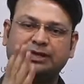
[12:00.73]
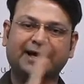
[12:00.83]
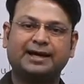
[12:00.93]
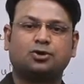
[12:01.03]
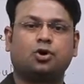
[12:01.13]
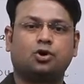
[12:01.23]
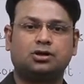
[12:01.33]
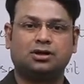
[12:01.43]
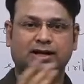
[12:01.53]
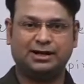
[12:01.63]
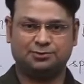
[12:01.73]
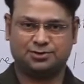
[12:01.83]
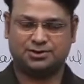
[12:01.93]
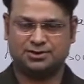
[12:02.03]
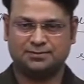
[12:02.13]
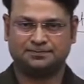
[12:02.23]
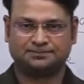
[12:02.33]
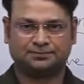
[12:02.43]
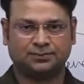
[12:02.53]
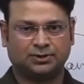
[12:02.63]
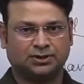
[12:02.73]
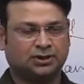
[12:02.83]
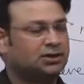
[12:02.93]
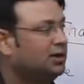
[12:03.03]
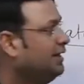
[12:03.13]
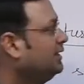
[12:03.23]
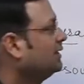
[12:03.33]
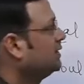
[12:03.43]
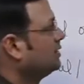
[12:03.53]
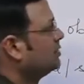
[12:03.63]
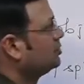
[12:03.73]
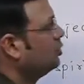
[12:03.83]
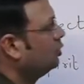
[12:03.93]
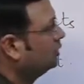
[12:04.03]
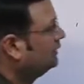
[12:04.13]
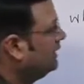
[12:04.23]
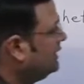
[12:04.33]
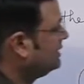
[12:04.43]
their god lives, right? So that